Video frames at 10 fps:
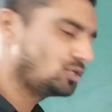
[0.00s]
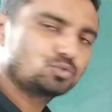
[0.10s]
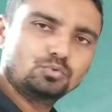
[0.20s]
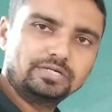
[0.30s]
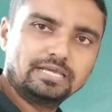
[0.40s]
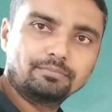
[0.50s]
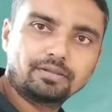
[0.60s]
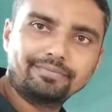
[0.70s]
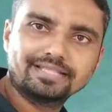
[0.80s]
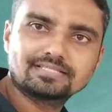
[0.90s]
the sodium
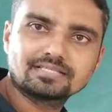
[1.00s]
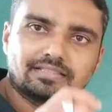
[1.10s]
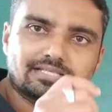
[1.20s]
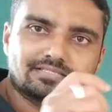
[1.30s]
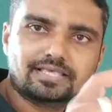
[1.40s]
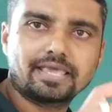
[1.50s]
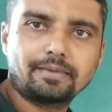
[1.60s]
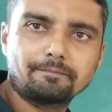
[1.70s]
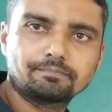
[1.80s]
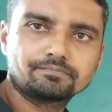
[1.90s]
remains the
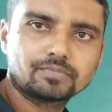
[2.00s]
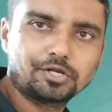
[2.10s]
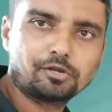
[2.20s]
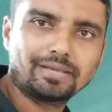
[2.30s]
same. It will